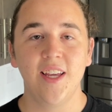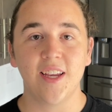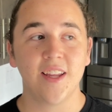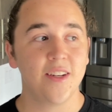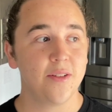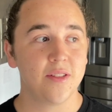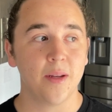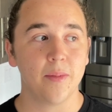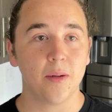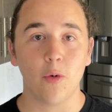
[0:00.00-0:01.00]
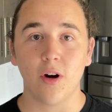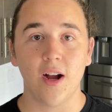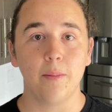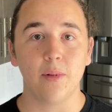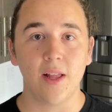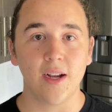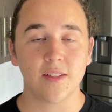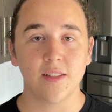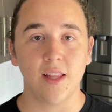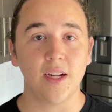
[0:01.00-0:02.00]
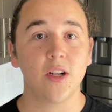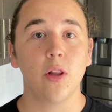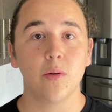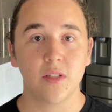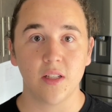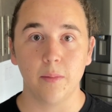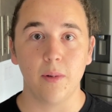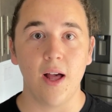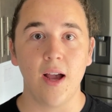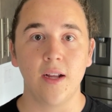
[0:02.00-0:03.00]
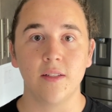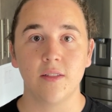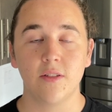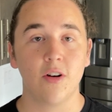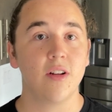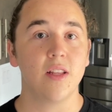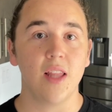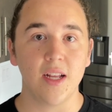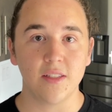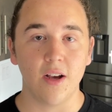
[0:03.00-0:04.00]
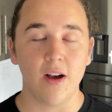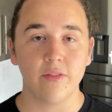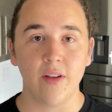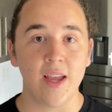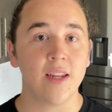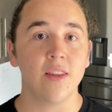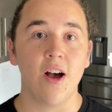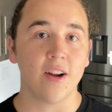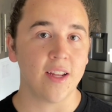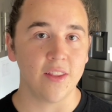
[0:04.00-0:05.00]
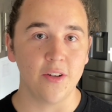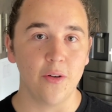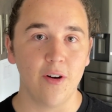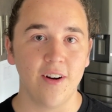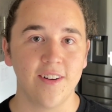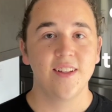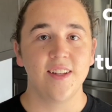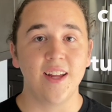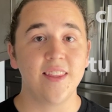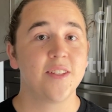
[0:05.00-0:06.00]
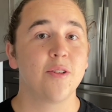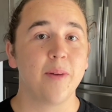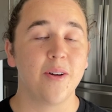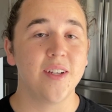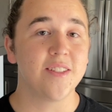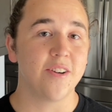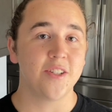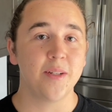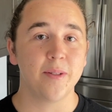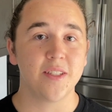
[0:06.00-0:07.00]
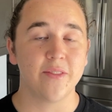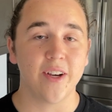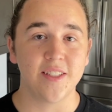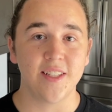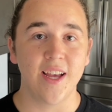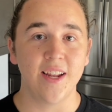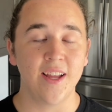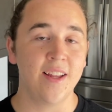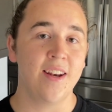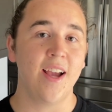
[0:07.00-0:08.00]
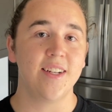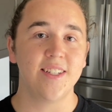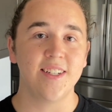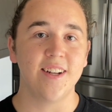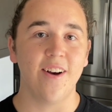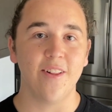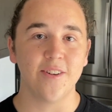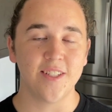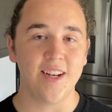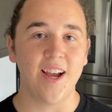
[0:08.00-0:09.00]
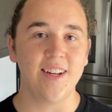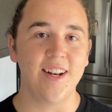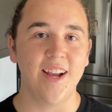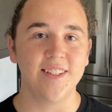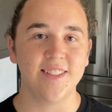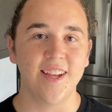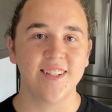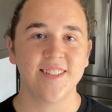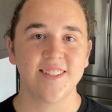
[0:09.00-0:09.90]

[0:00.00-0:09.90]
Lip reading: It can do something more complex like closing the blinds, turning the lights off, and locking the door. And this remote is our cheapest device yet at $19.99.